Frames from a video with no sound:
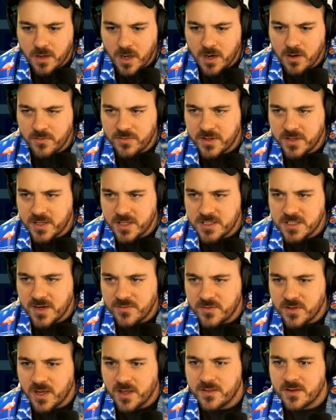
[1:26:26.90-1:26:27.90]
I don't think that's
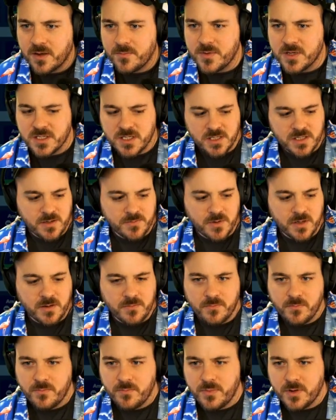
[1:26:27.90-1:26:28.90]
everything. I think I'm missing
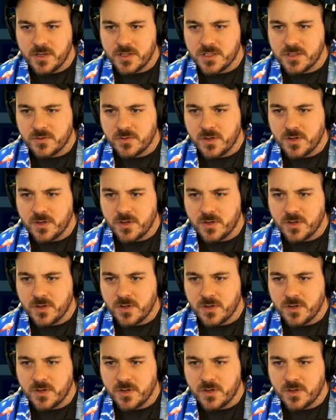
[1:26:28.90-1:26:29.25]
something, but it's